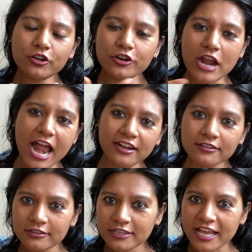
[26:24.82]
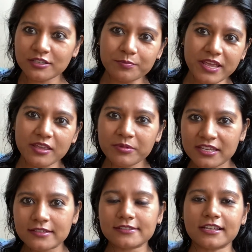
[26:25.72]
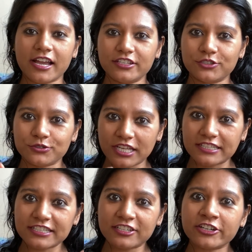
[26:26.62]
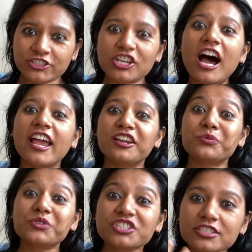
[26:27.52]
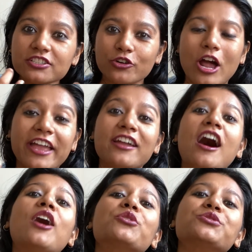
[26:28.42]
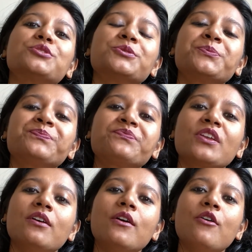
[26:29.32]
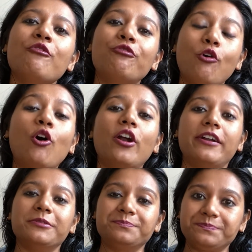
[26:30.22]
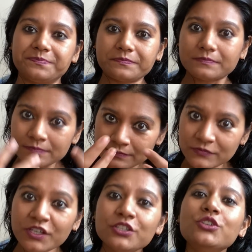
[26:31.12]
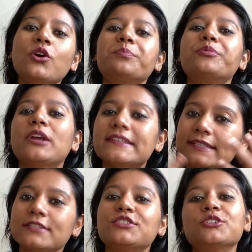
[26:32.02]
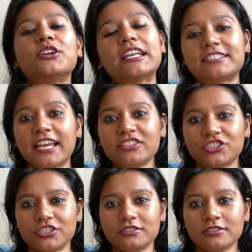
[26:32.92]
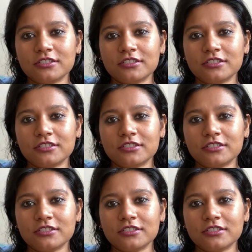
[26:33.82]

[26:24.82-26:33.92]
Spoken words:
Cradle that baby inside you, that inner child which is crying out for your presence, your attention.